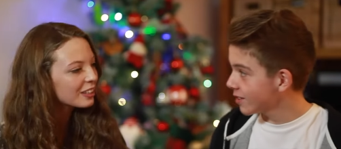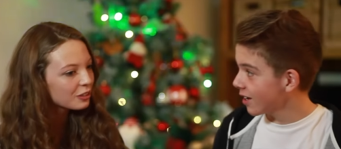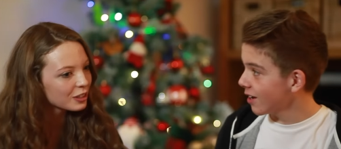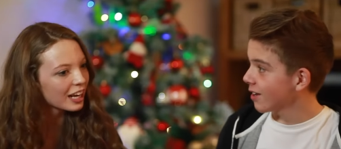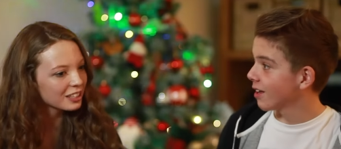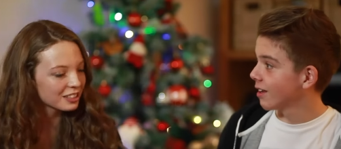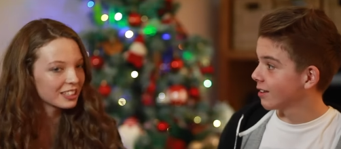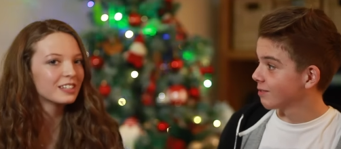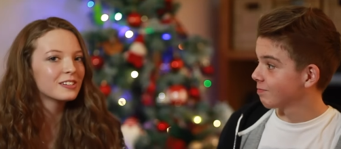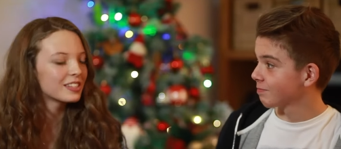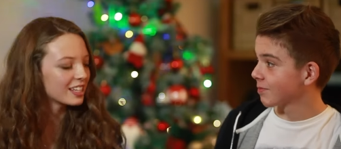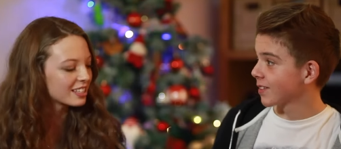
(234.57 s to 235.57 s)
Speaker 1: you could actually
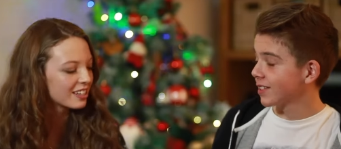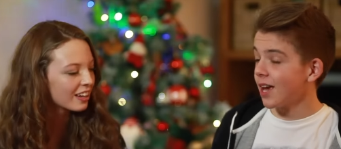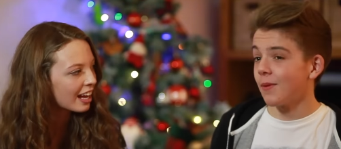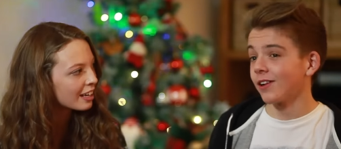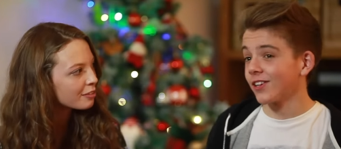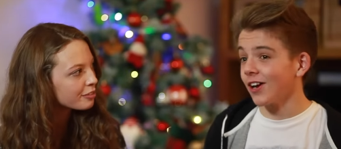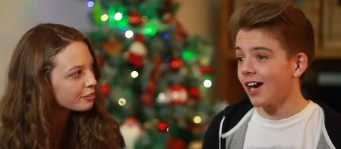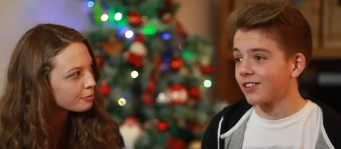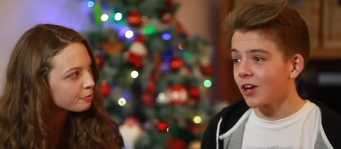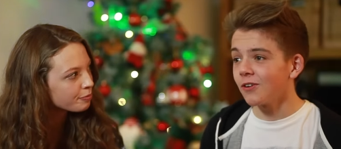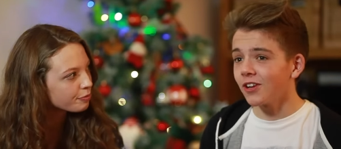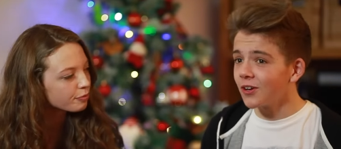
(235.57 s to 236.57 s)
use this. Yeah, but I
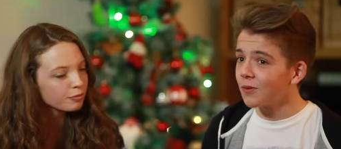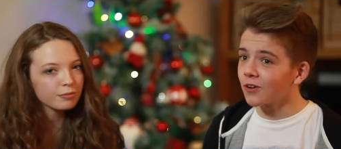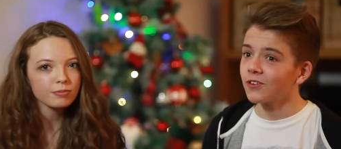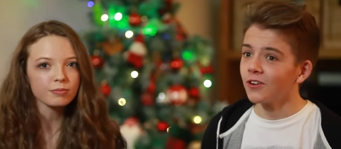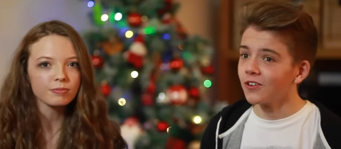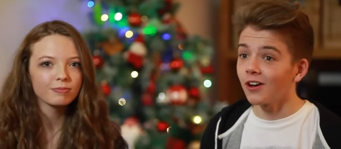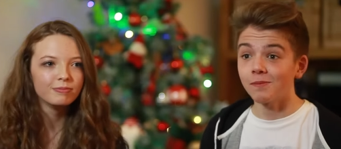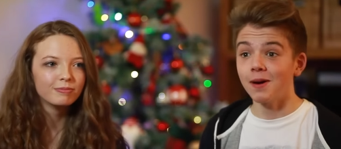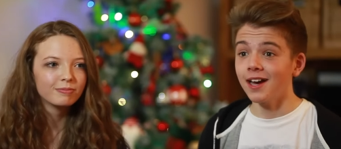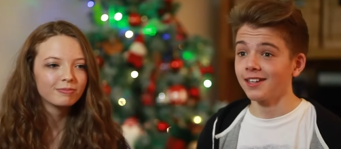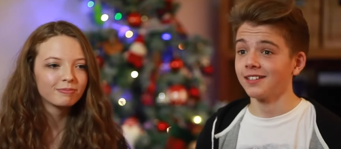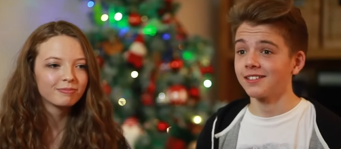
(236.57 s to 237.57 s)
don't know what your not
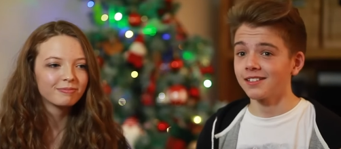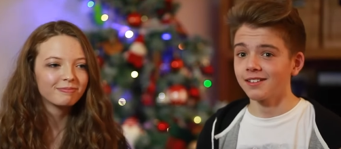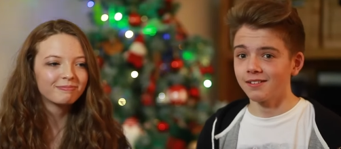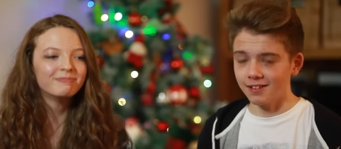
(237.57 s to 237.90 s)
bad is.